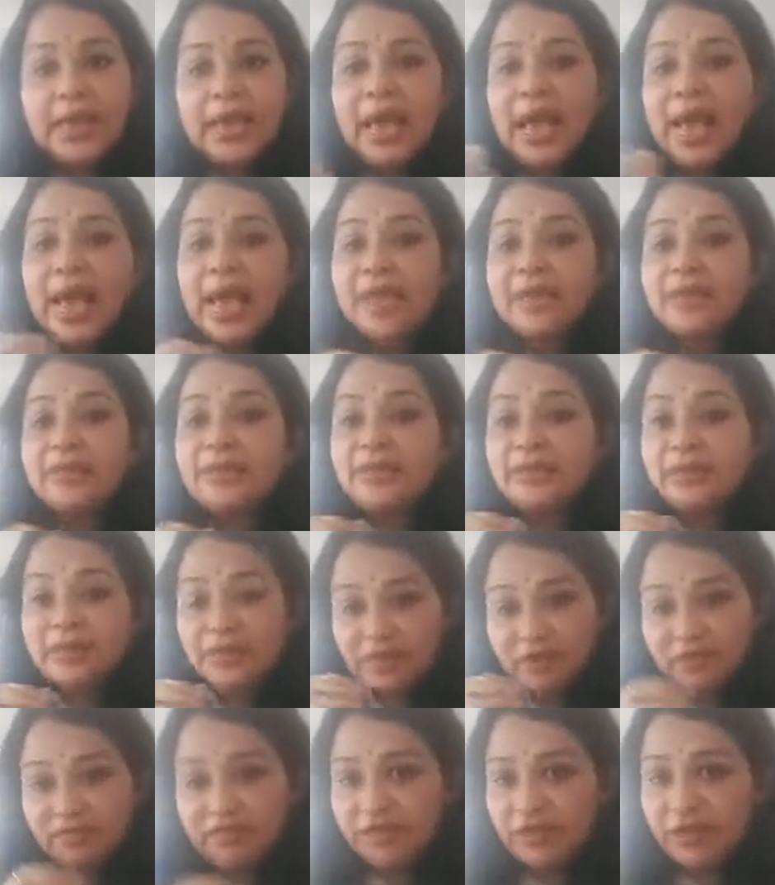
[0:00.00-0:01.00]
And
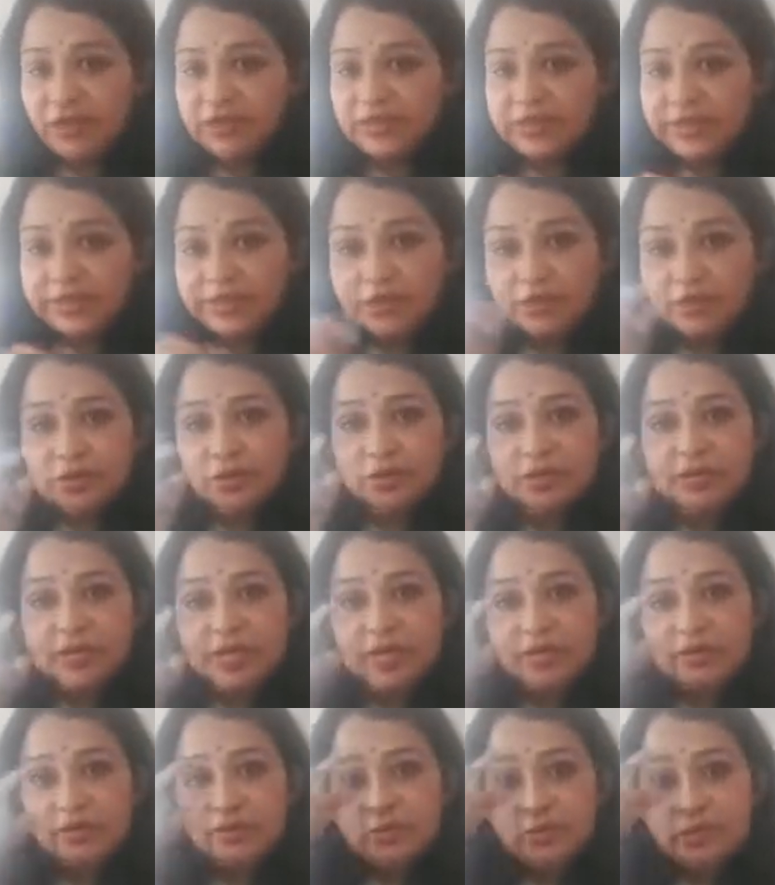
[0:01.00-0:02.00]
of course, it's not
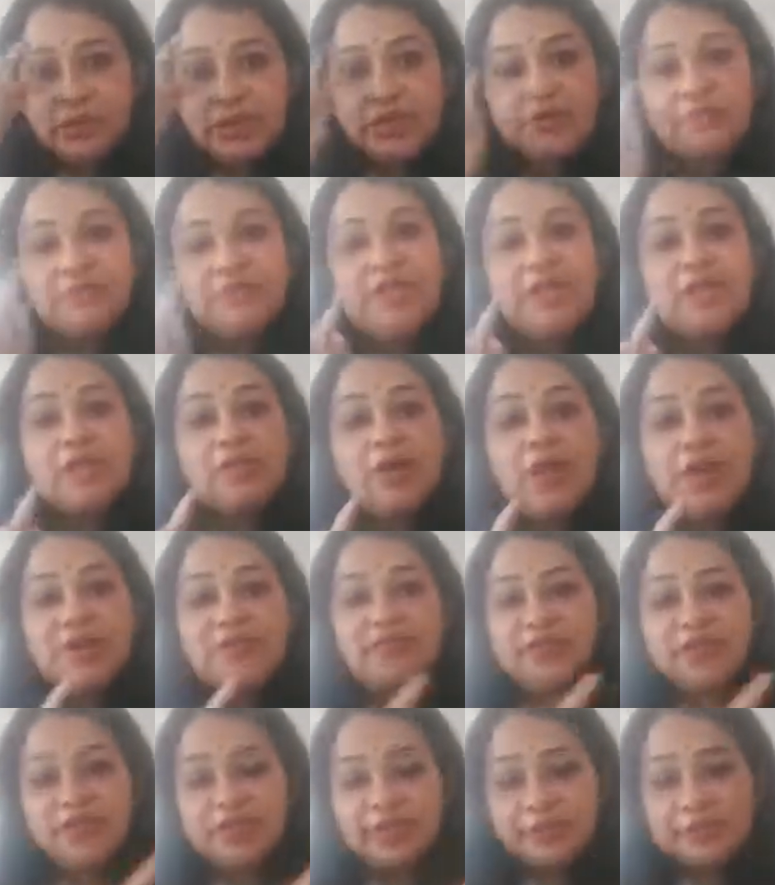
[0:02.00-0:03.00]
that only when you
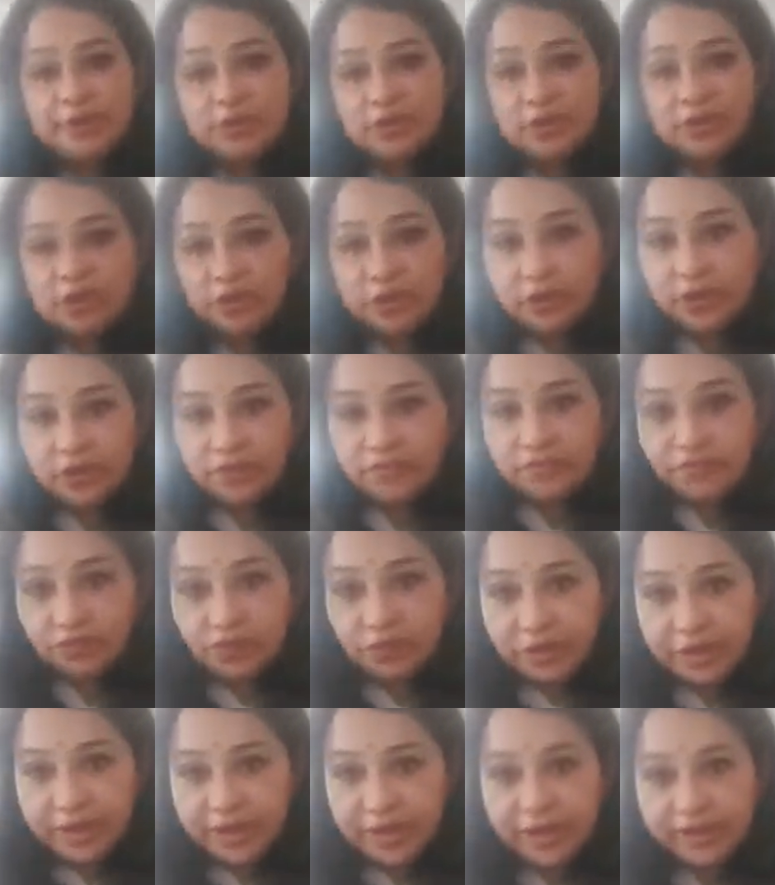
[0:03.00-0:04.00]
have eruption on your
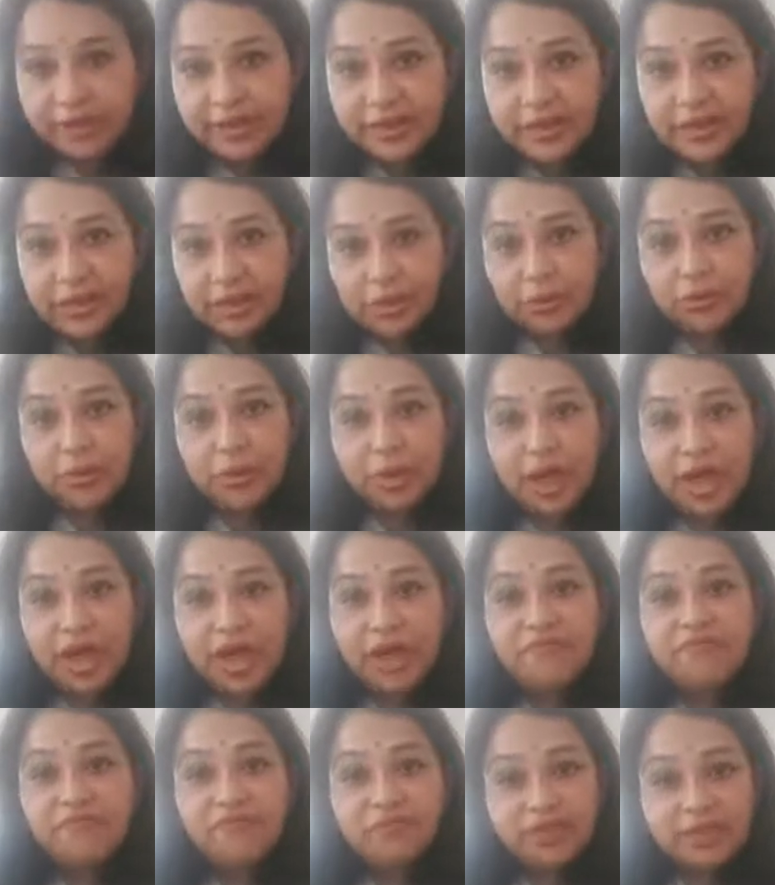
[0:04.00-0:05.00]
forehead, you
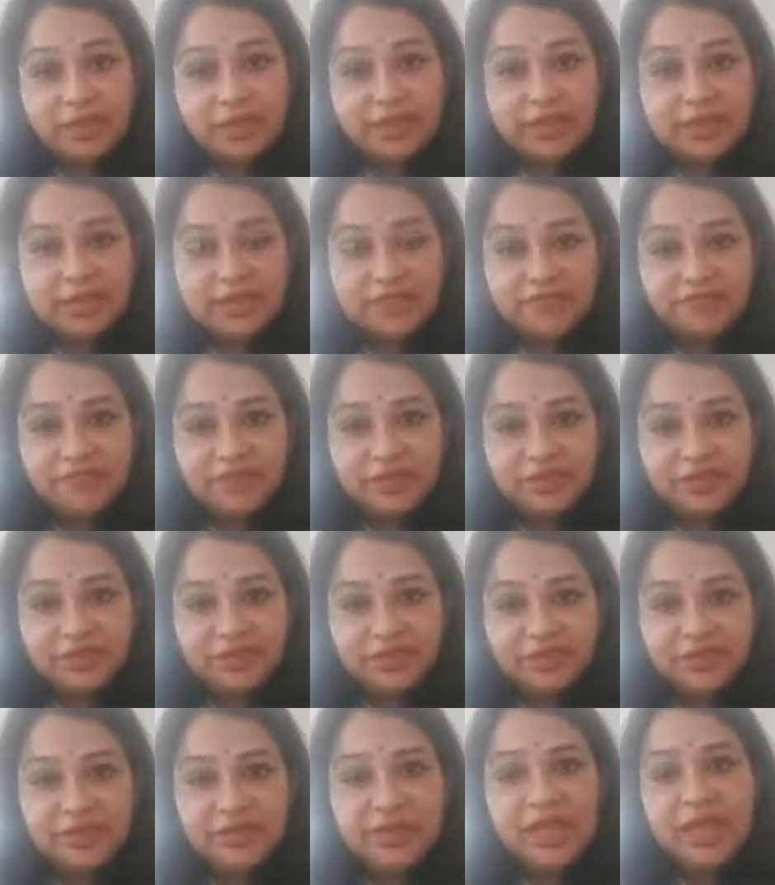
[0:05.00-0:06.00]
have follicle
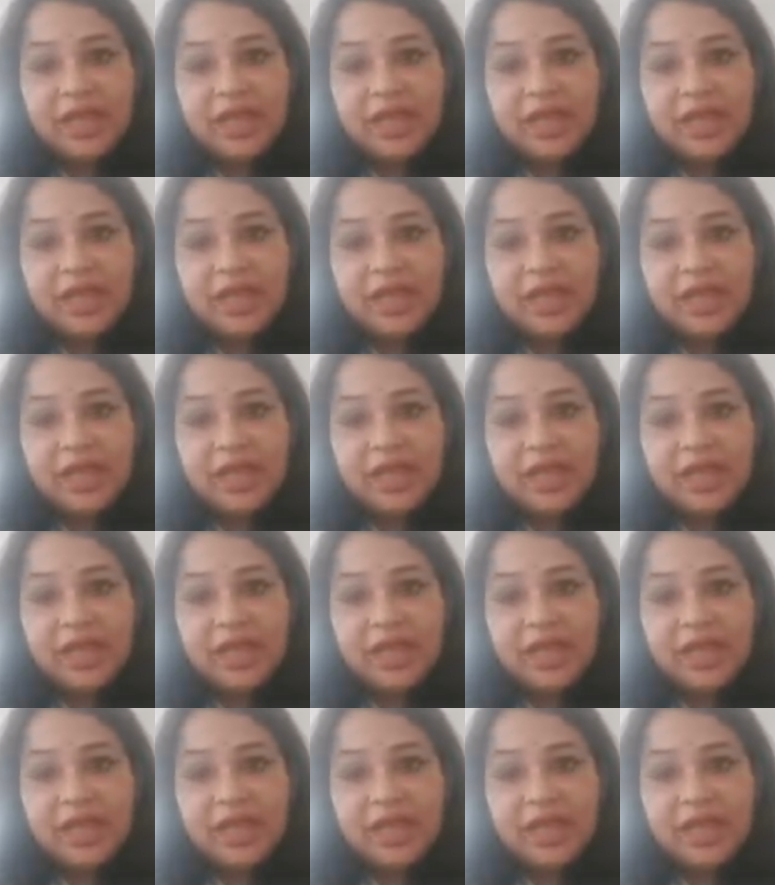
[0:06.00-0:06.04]
infection.